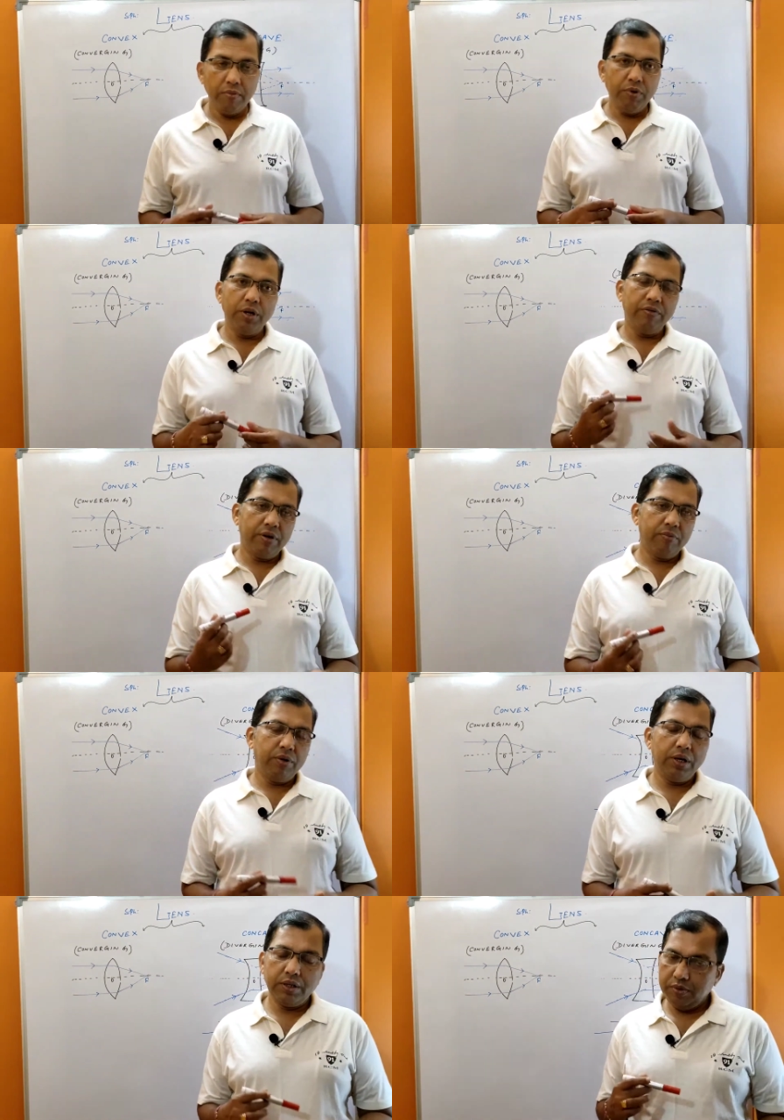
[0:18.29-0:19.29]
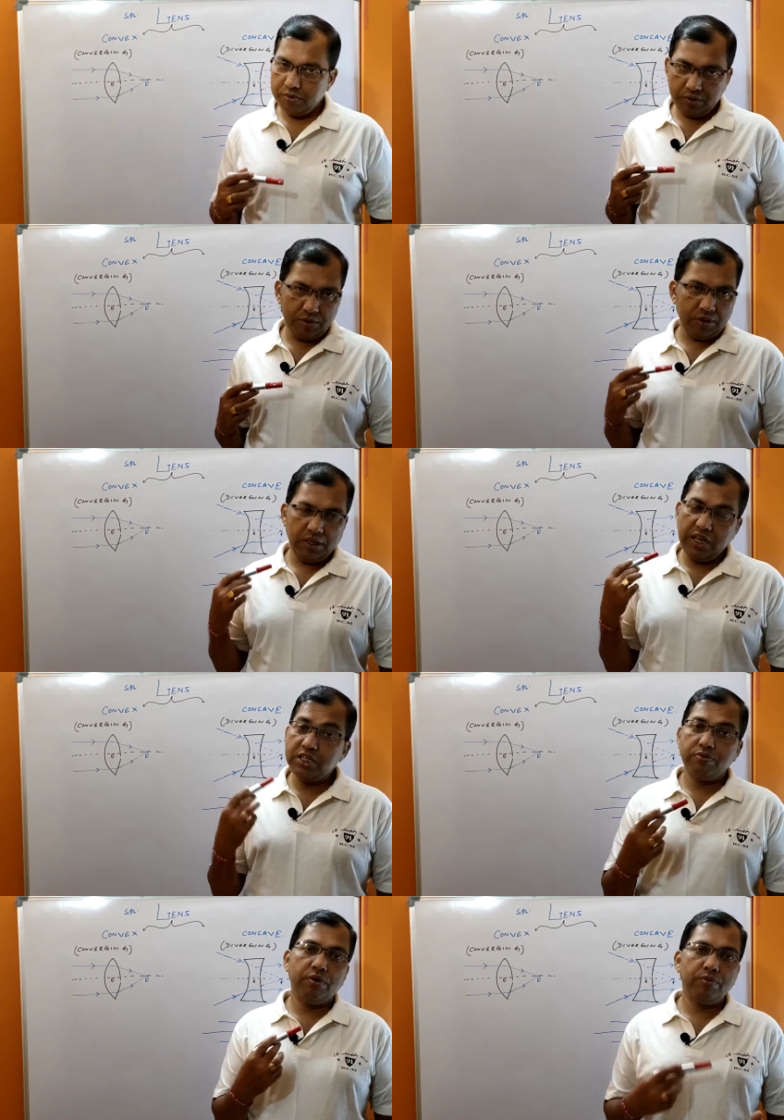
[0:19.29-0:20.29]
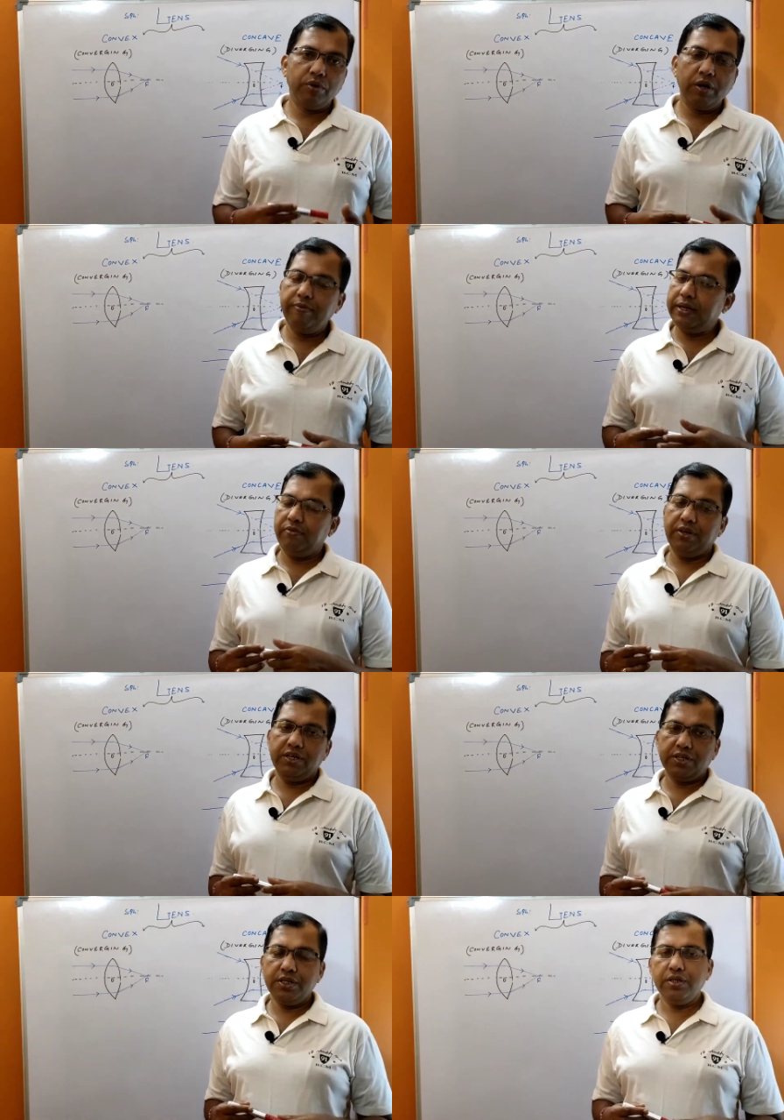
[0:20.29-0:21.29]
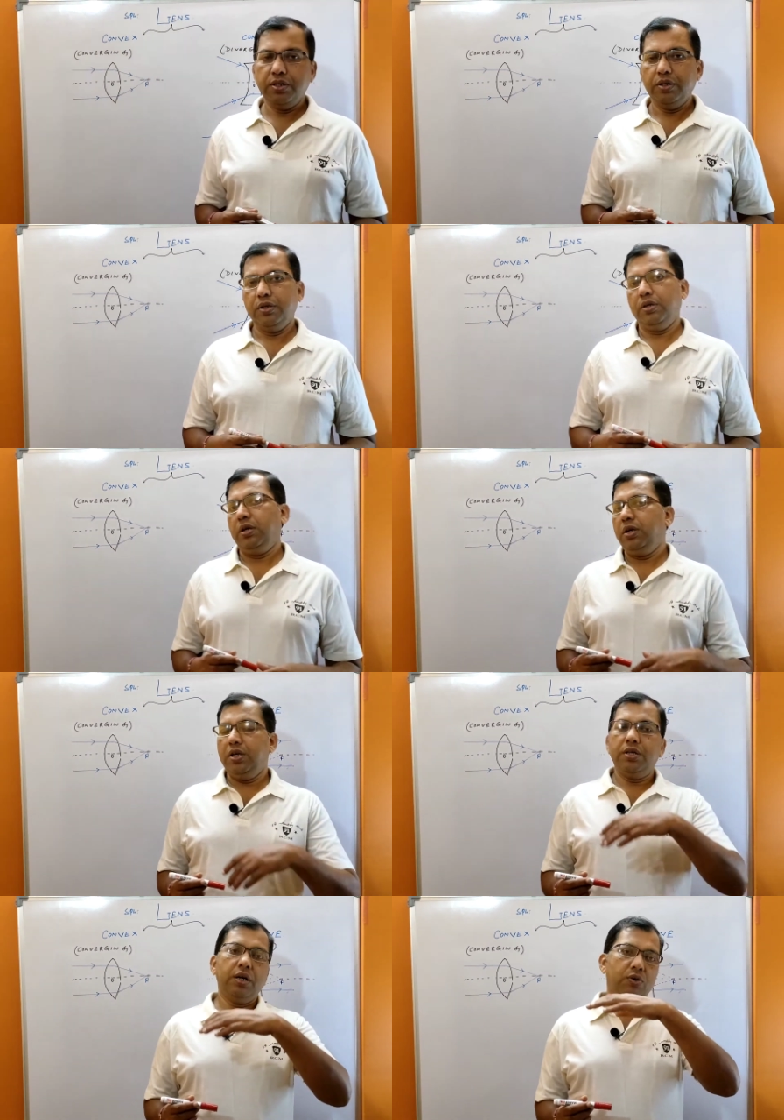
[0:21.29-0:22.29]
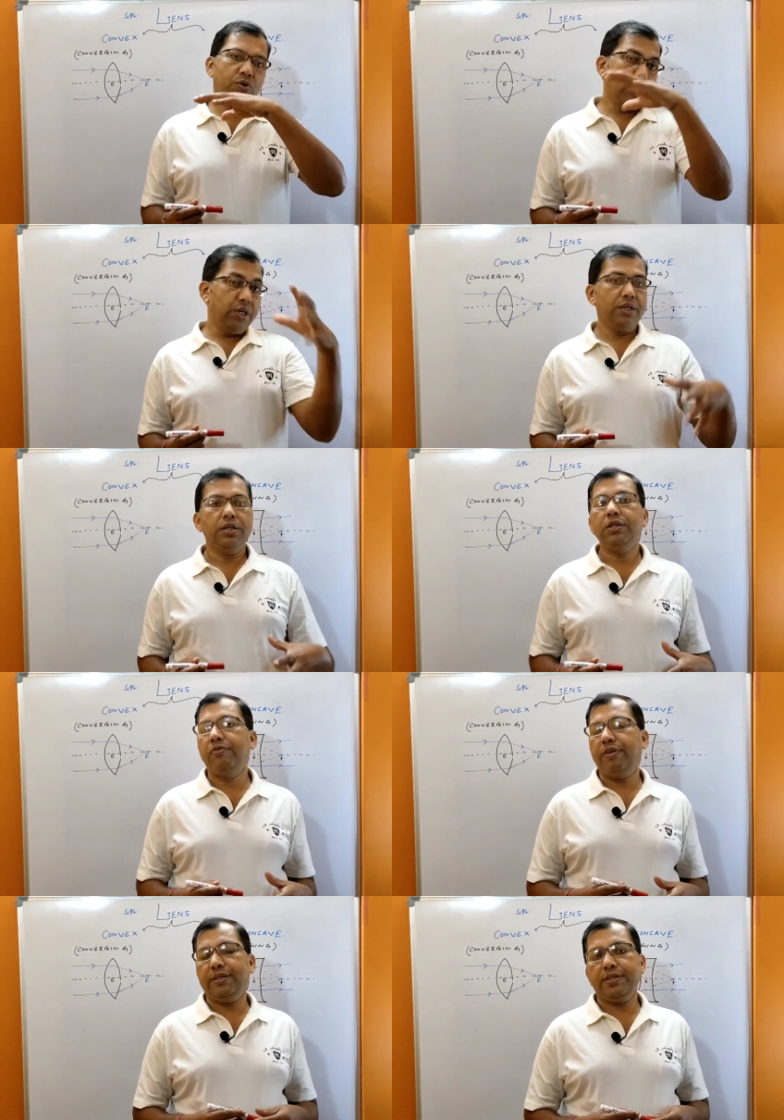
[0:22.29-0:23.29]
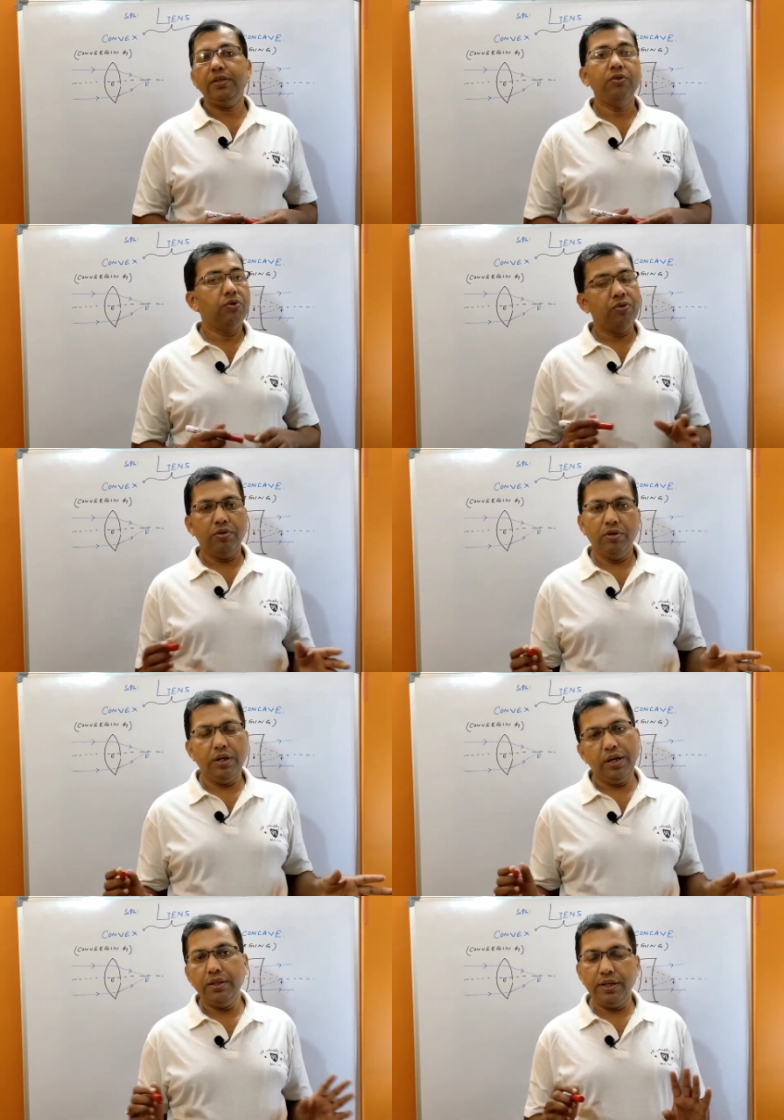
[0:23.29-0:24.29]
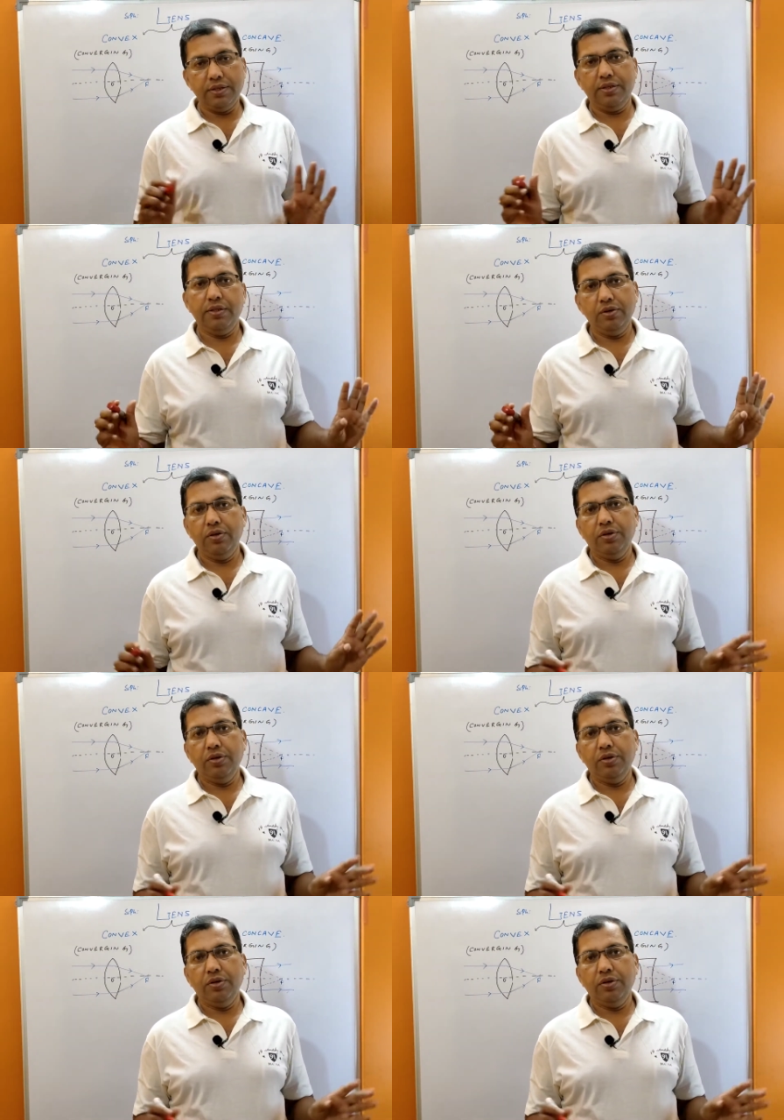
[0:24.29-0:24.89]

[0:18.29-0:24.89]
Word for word: mirror formula, uh, lens formula magnification, intern, total internal reflection and that's